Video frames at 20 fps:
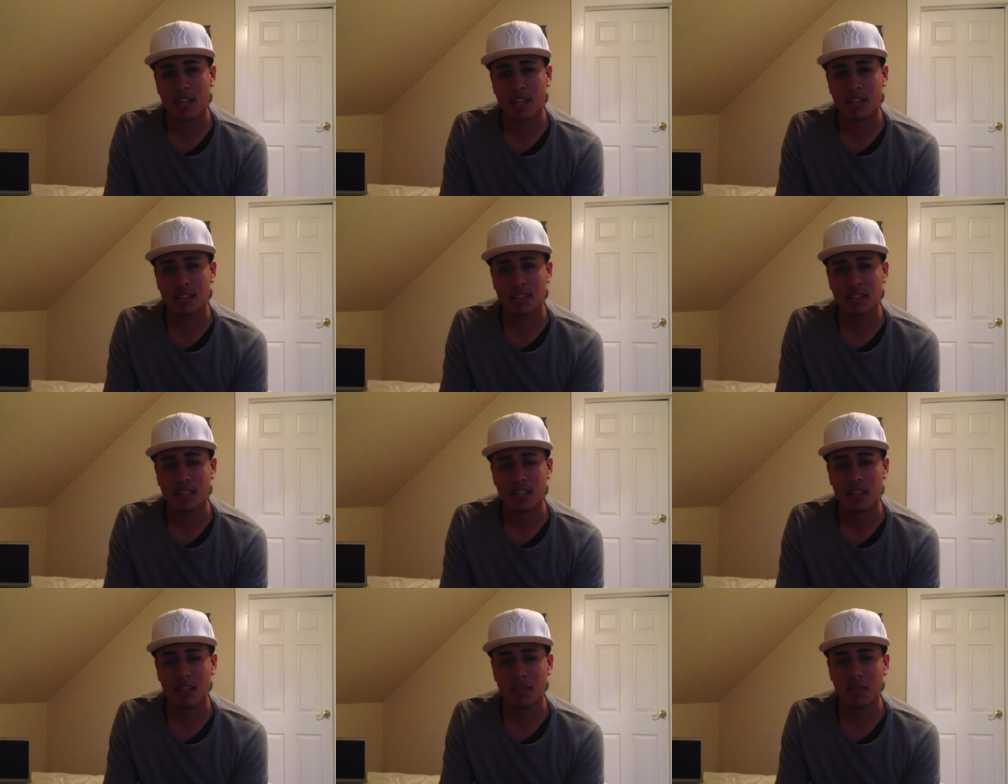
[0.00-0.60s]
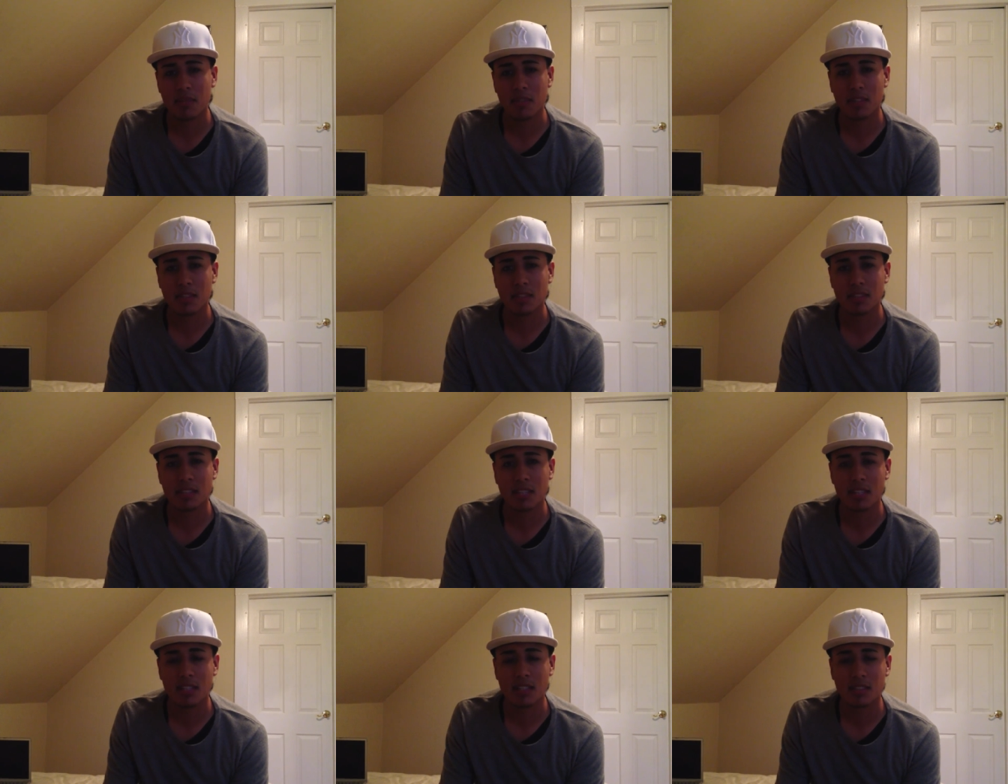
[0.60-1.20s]
that's it,
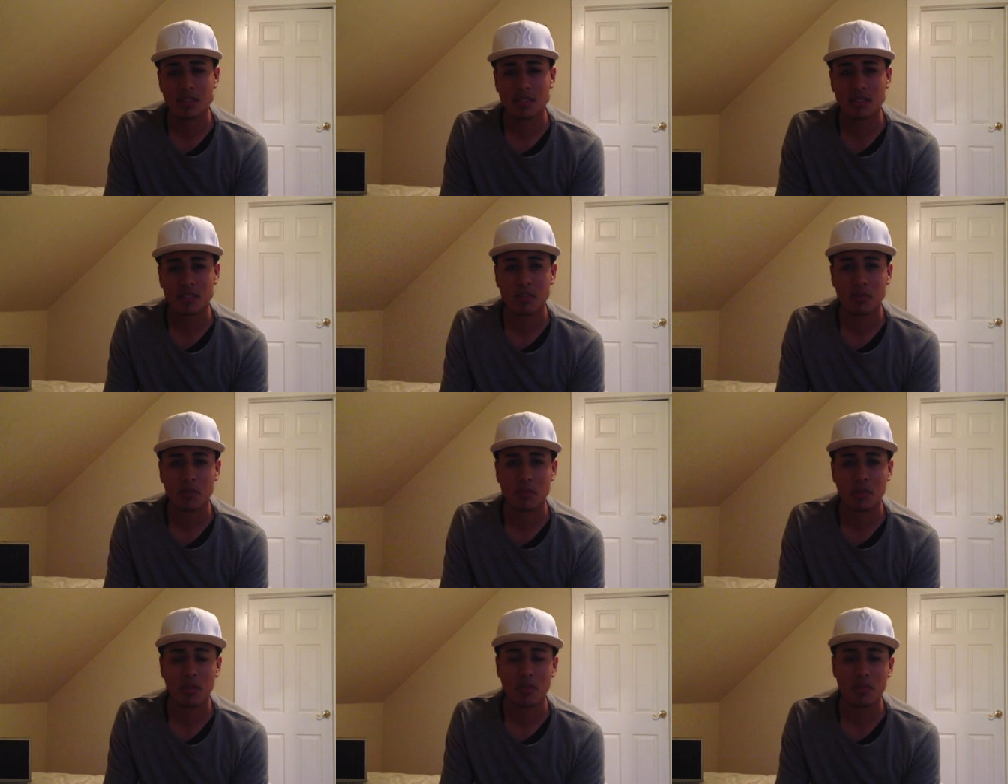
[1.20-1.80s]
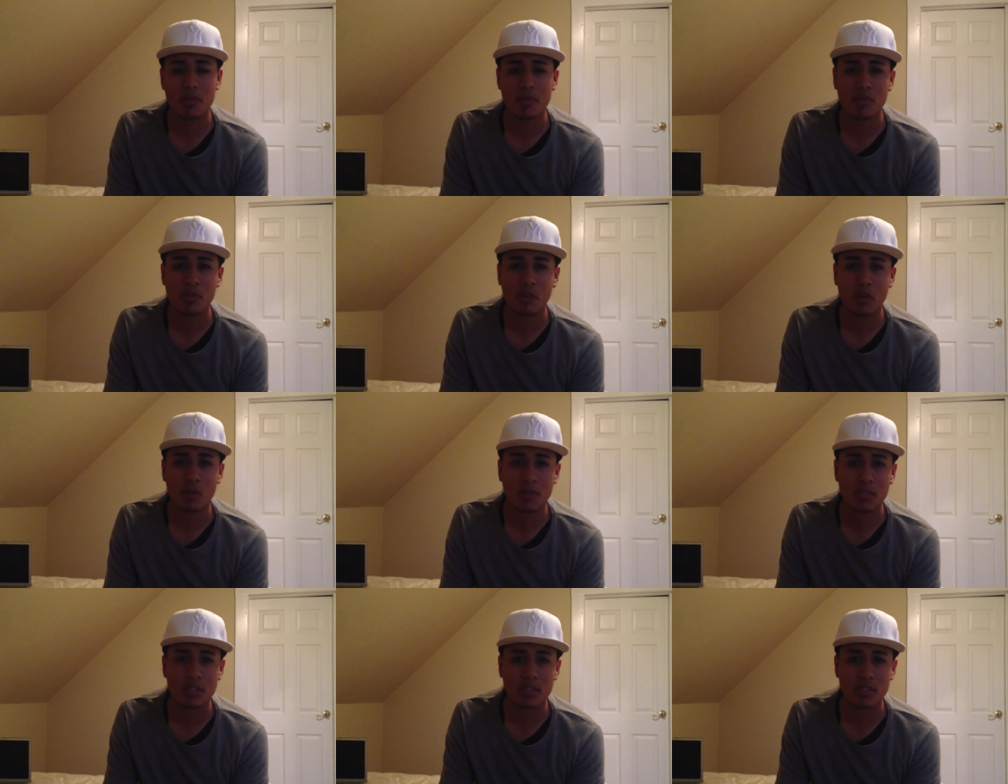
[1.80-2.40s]
because that's what we
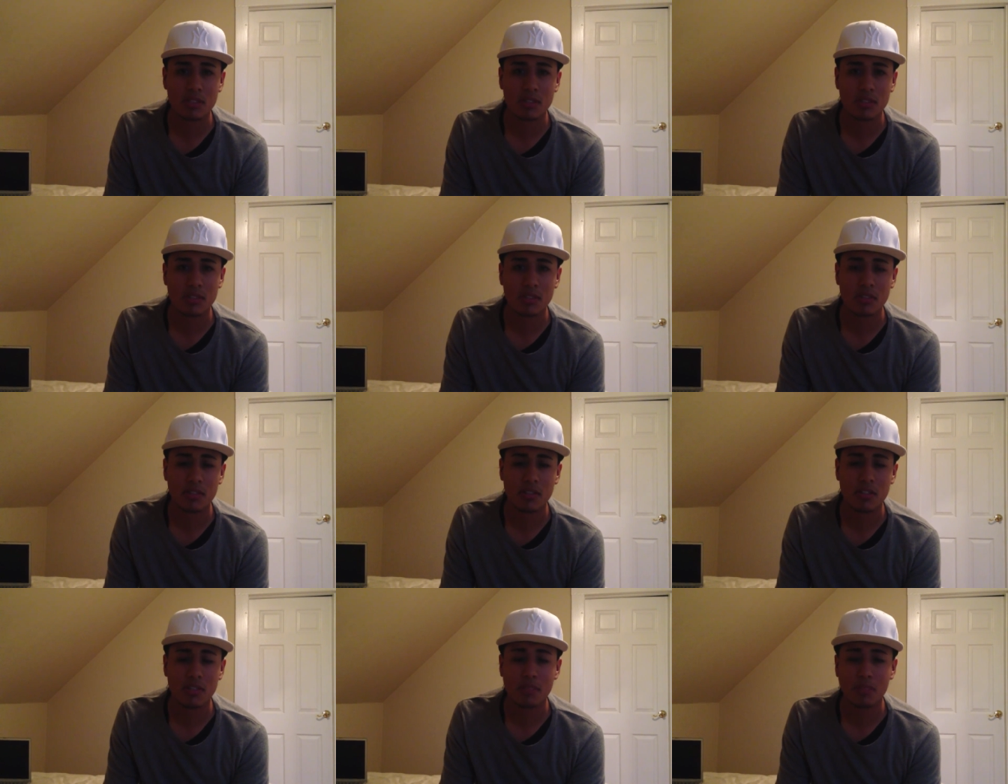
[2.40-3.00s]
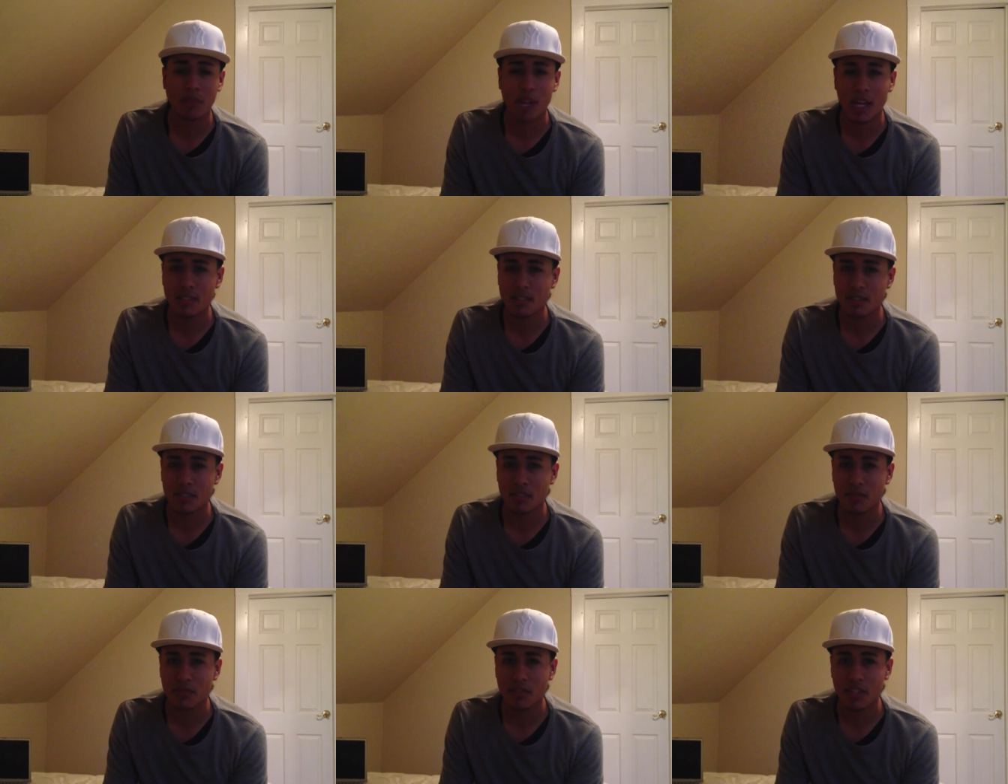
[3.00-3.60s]
focus on, only
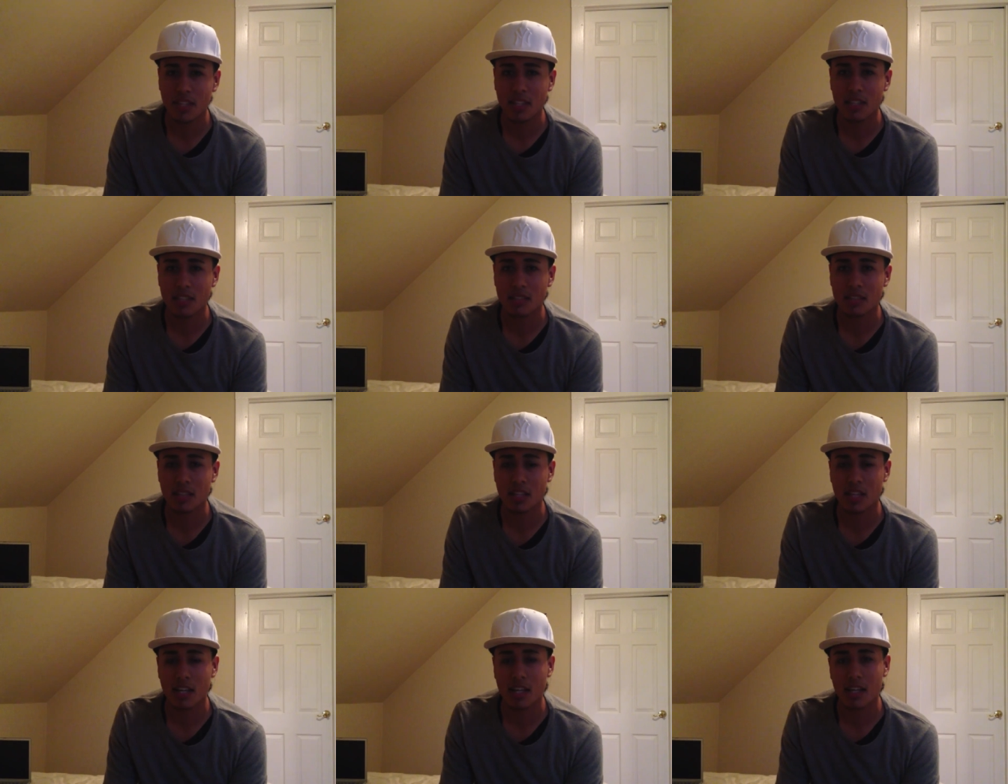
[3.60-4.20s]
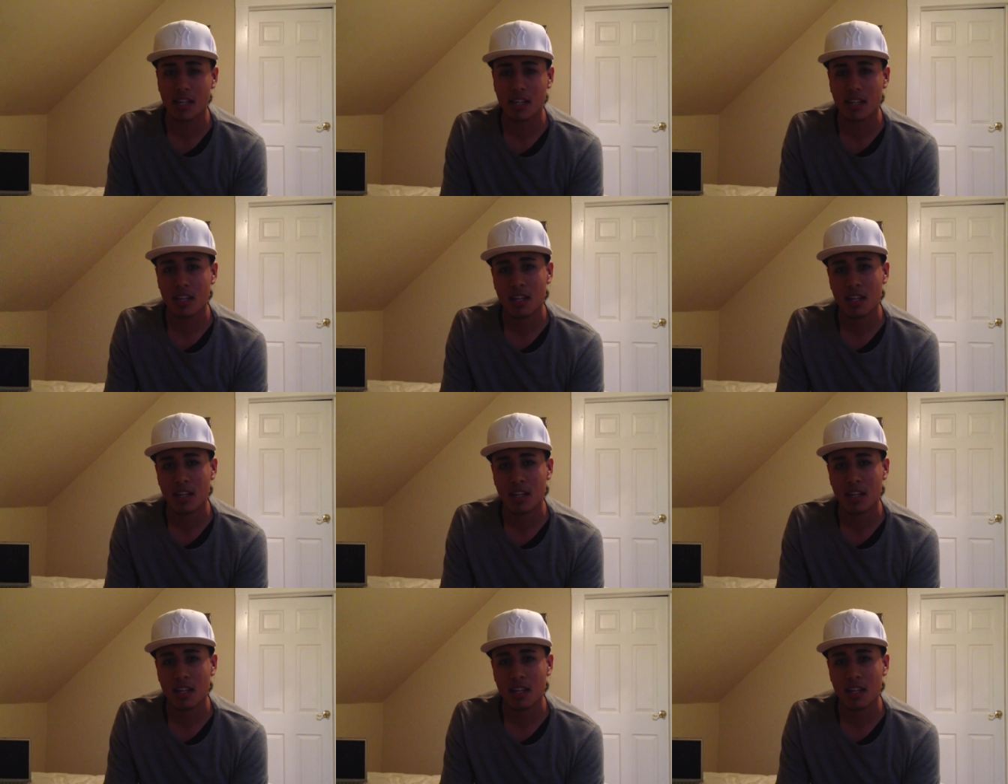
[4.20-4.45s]
positive things that